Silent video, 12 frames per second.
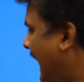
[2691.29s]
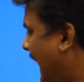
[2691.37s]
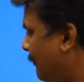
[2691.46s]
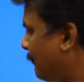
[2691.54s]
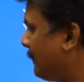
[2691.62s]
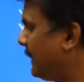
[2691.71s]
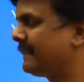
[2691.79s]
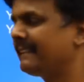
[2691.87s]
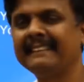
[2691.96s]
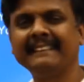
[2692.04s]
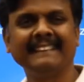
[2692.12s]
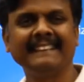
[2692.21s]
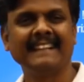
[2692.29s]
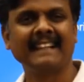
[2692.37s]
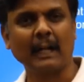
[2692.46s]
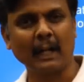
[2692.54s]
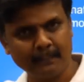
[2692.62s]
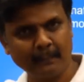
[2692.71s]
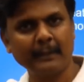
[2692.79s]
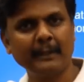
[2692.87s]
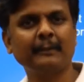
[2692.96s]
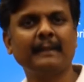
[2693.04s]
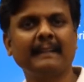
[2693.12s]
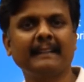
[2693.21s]
alphabet
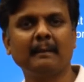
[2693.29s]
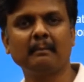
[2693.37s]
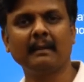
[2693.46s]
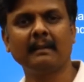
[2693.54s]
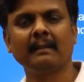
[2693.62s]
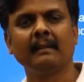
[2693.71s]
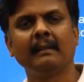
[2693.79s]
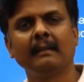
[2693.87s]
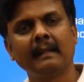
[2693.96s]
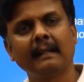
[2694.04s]
corresponding to that number,